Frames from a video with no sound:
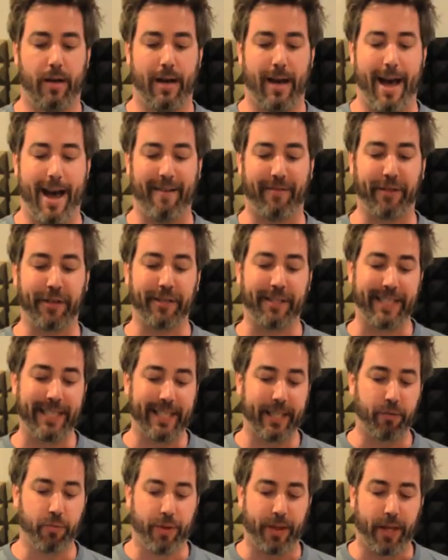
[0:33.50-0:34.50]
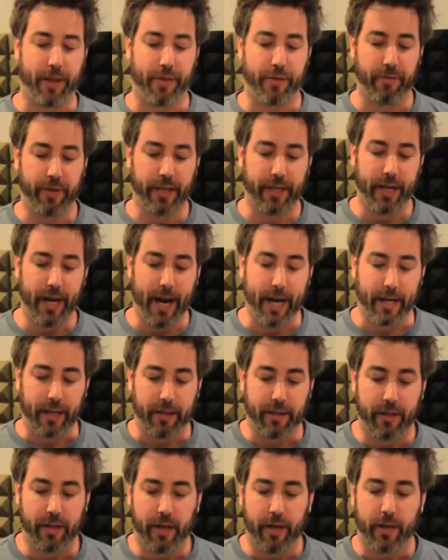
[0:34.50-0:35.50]
After dealing with the three
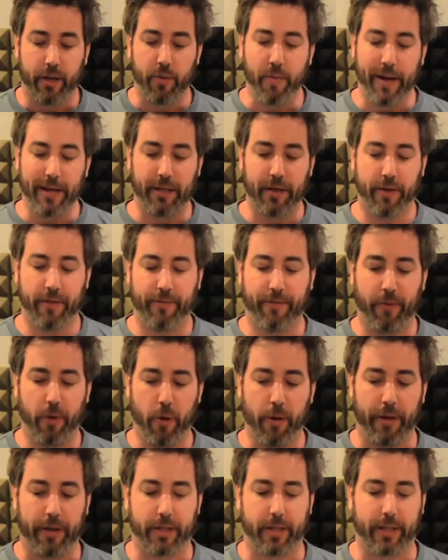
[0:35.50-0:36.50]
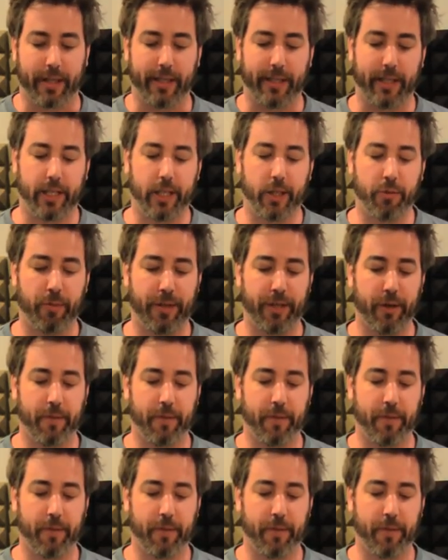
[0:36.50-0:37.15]
knights, you enter the forest, continuing your